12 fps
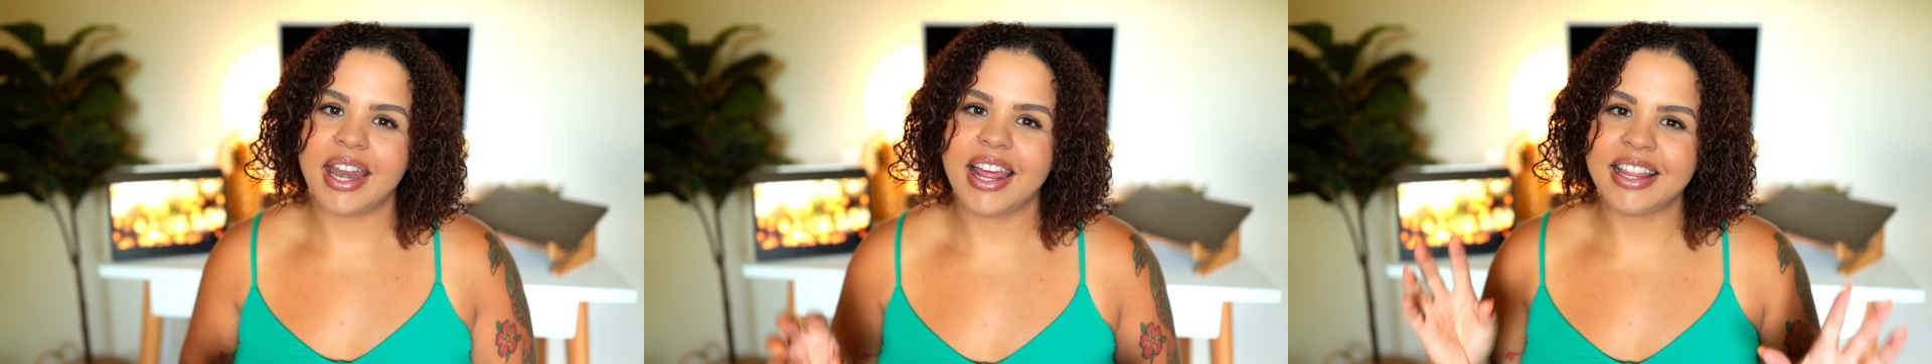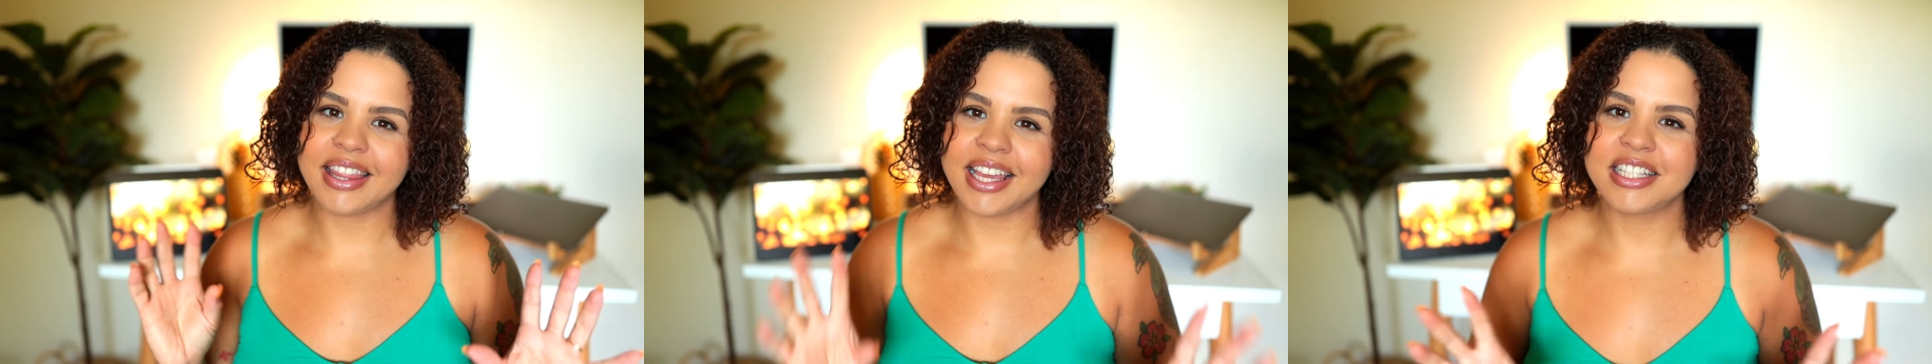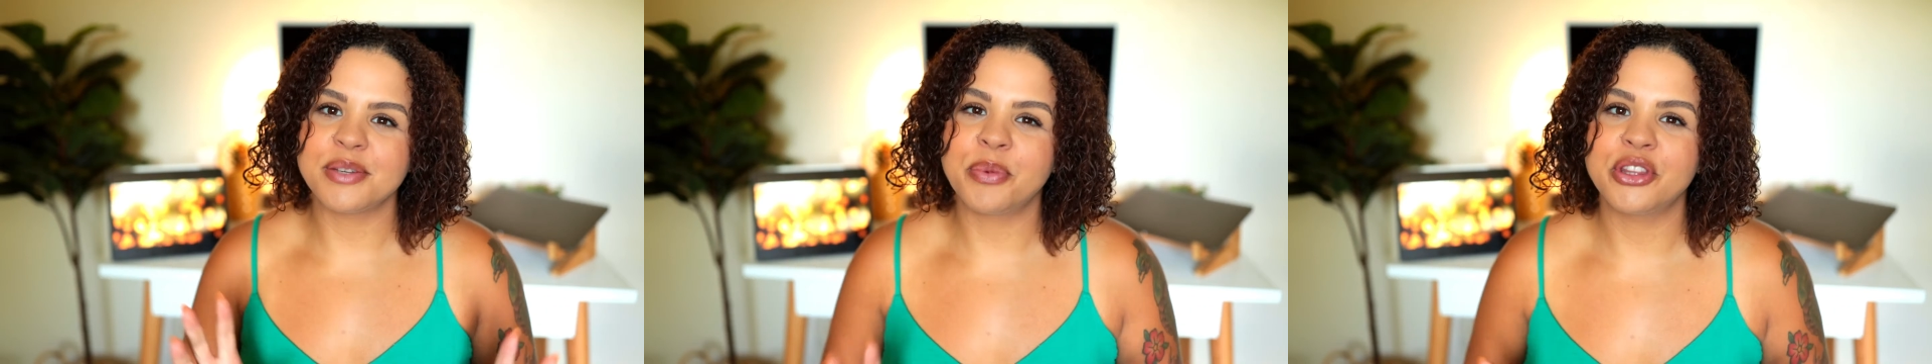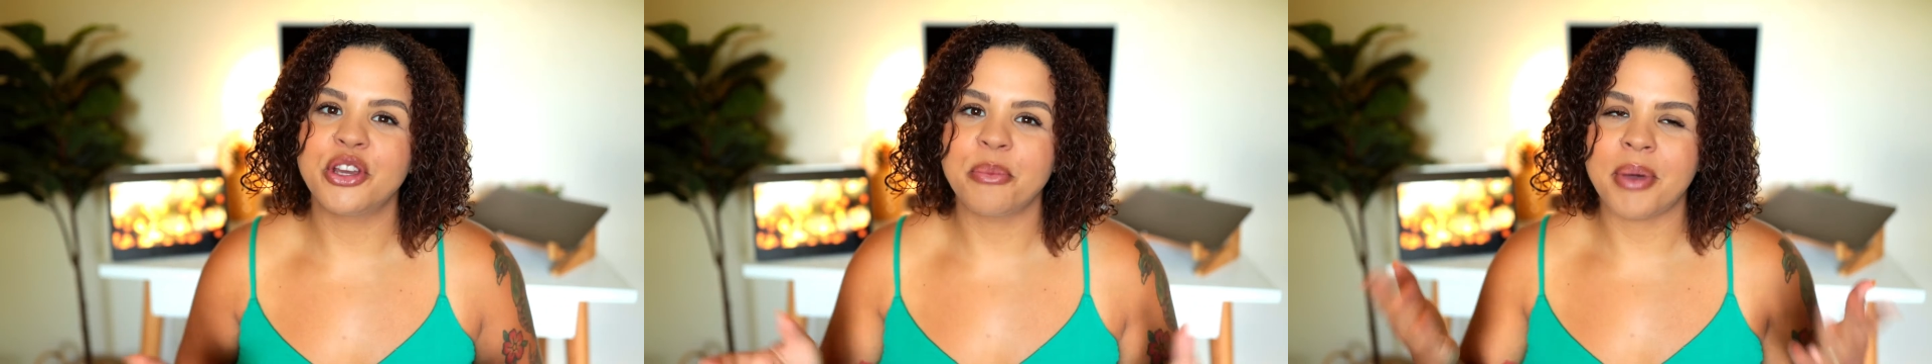I like to
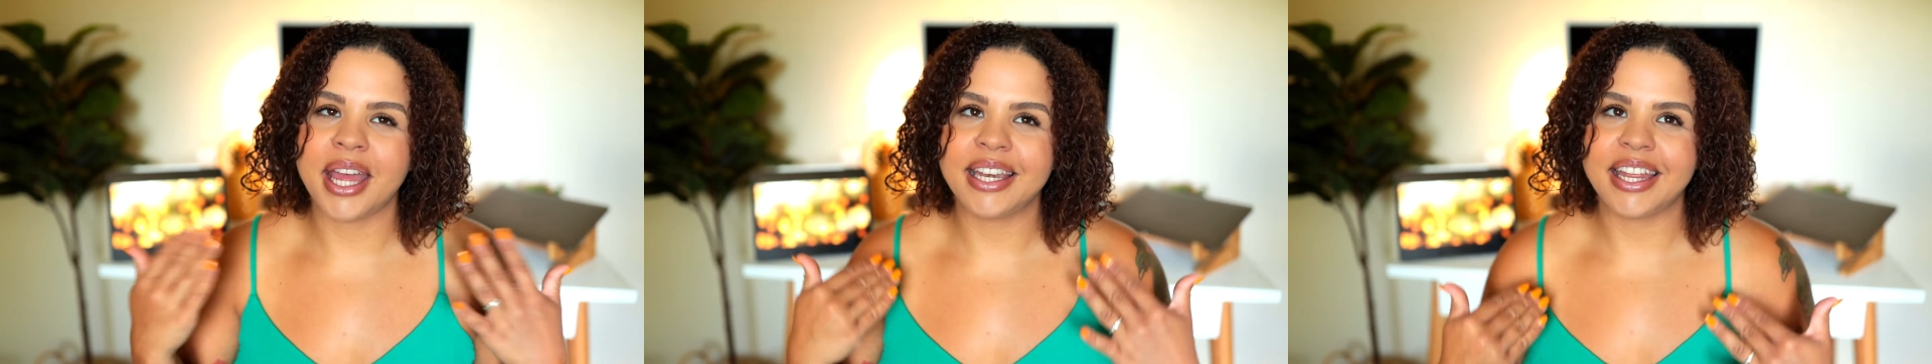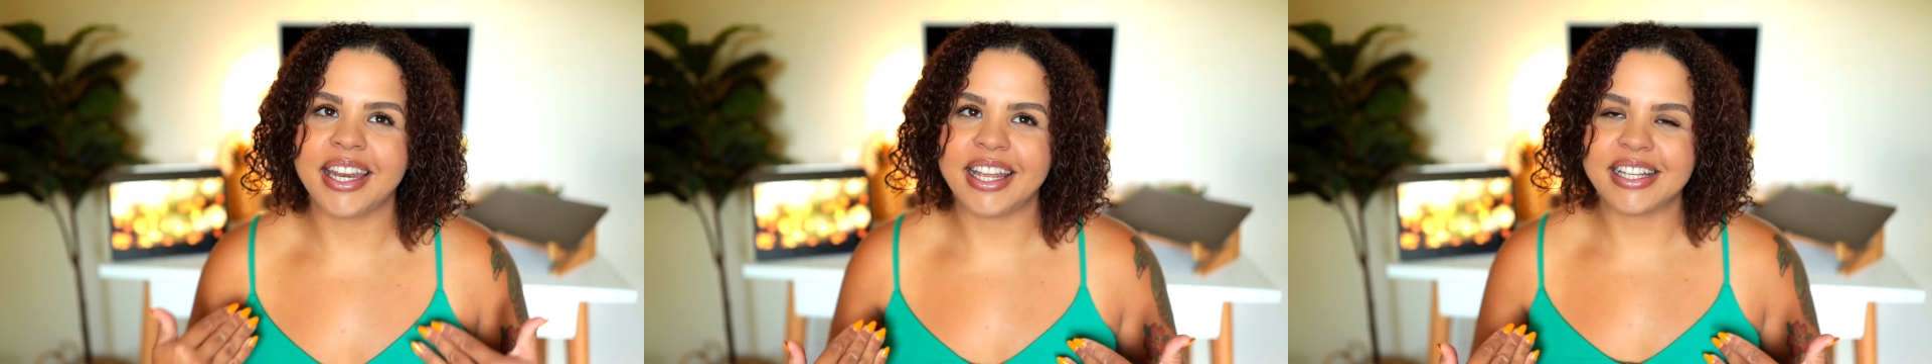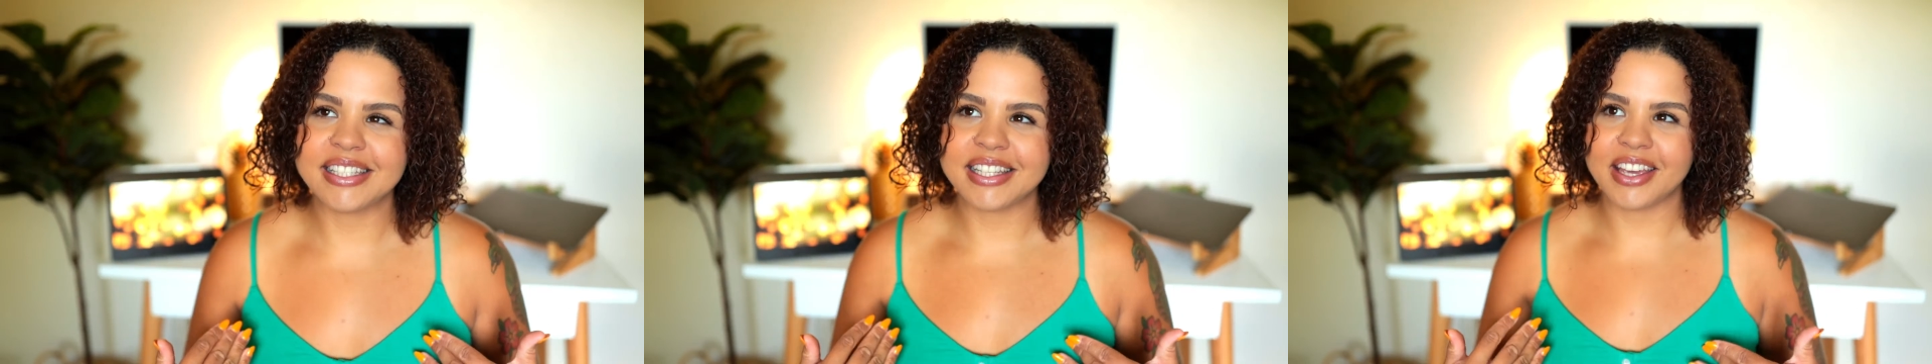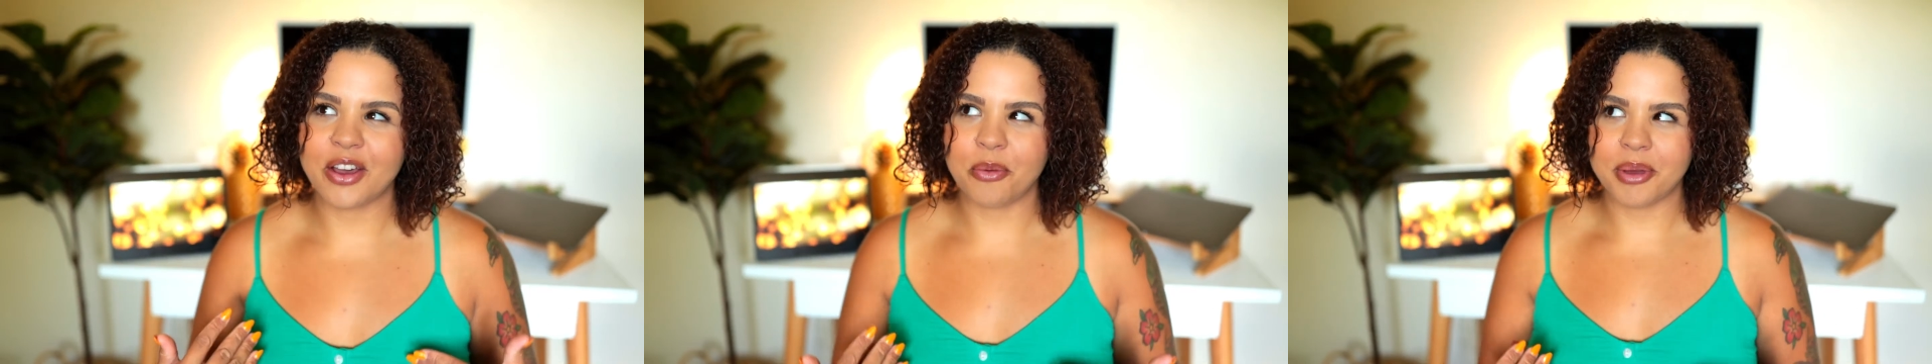put their mind at ease,
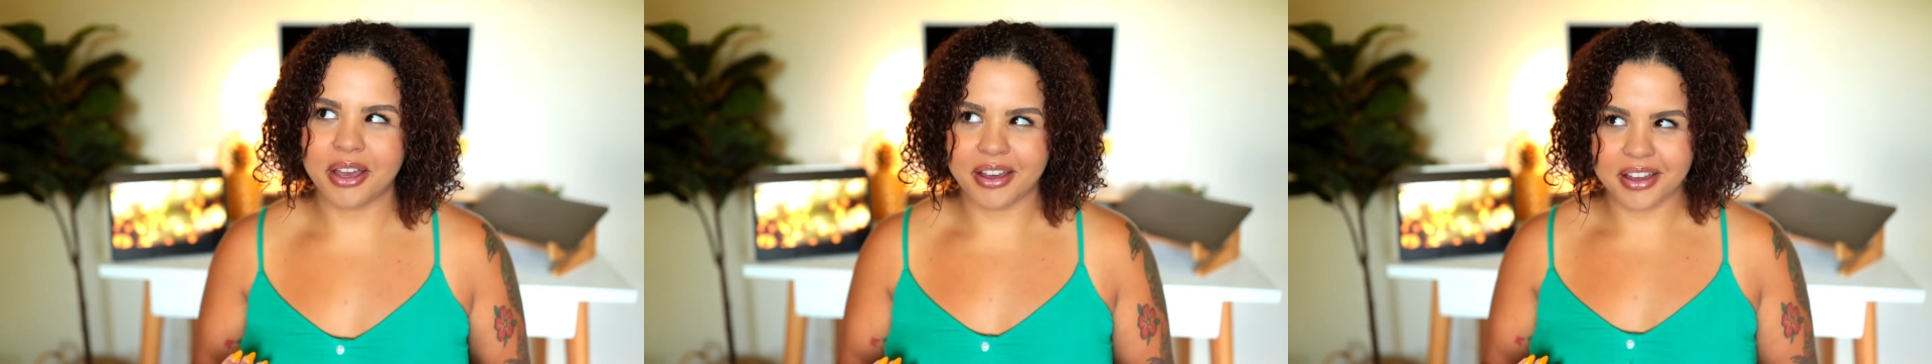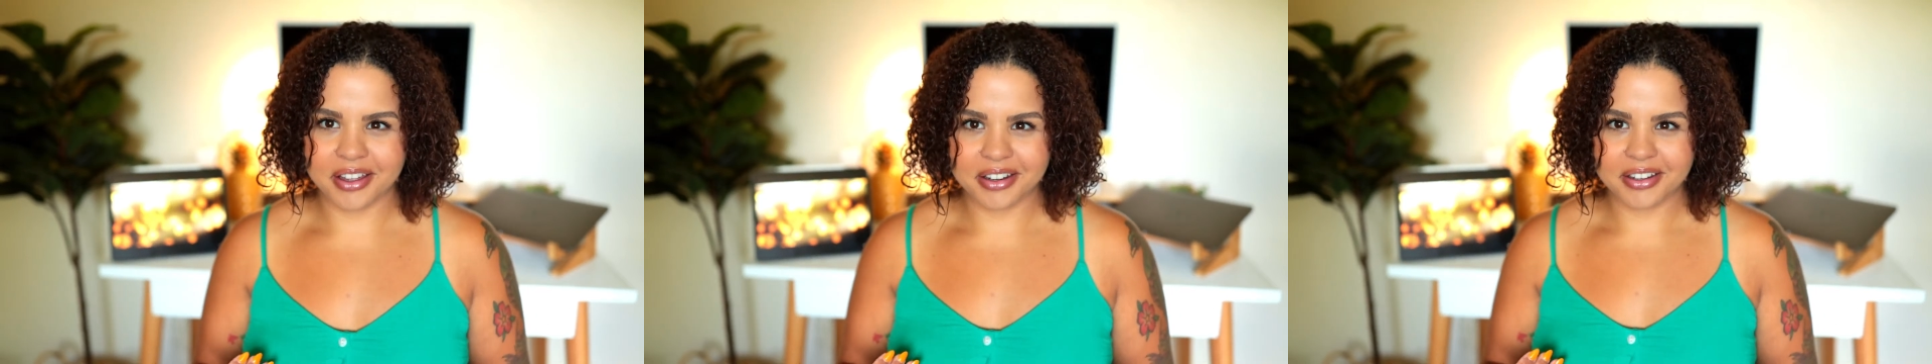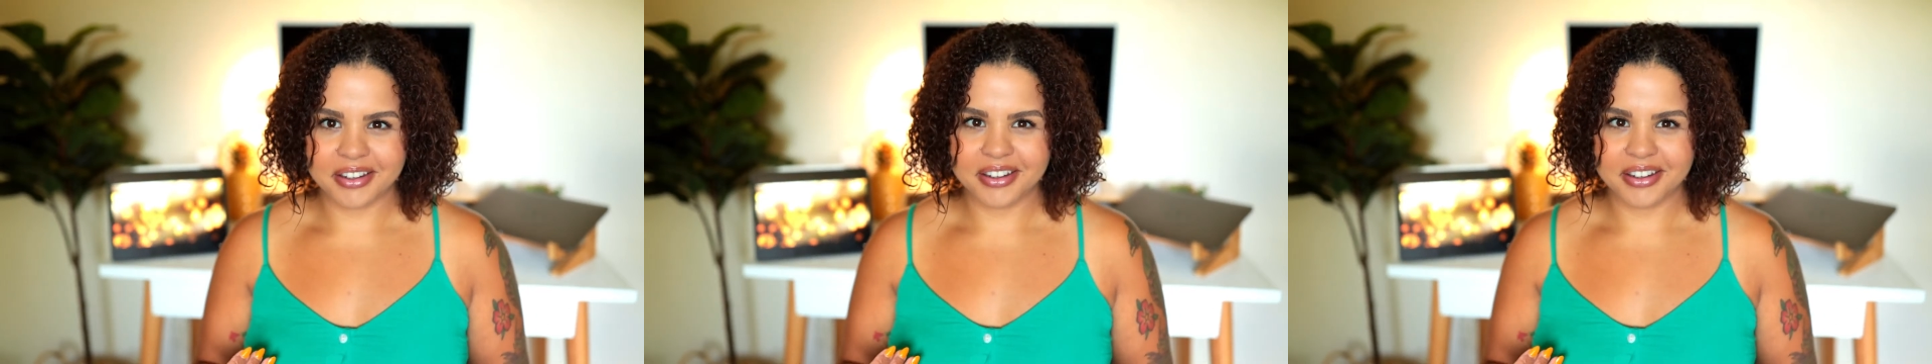like, oh my God,